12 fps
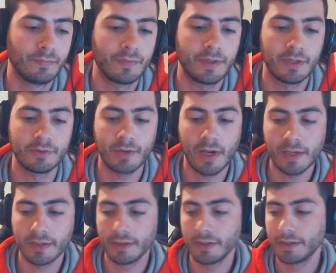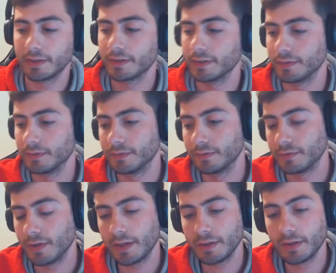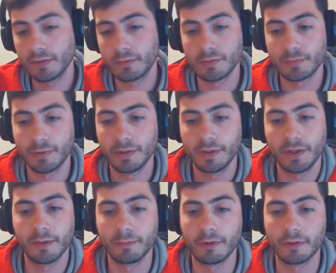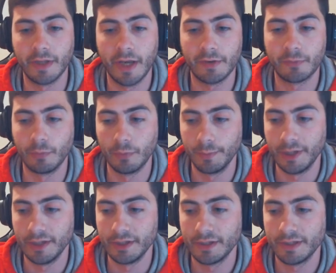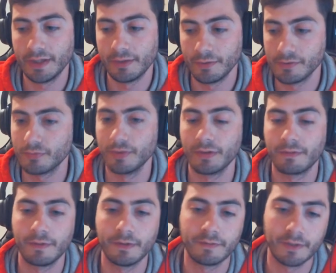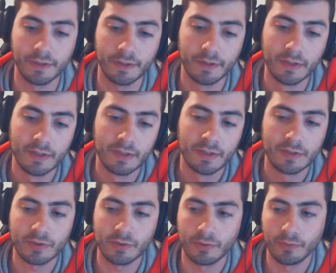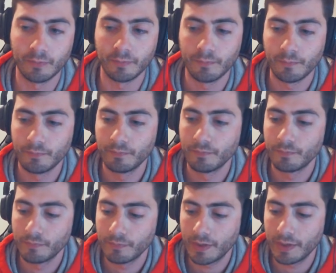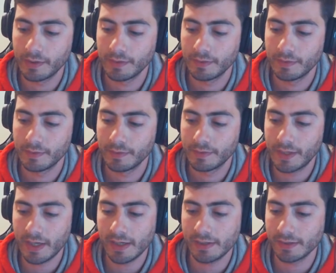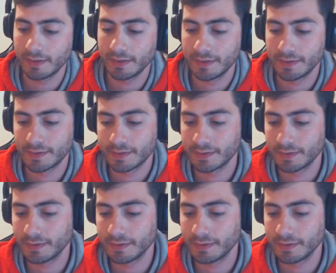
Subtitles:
Yeah, Dragon Link was pretty damn good last format, and that was with VFD. So that is,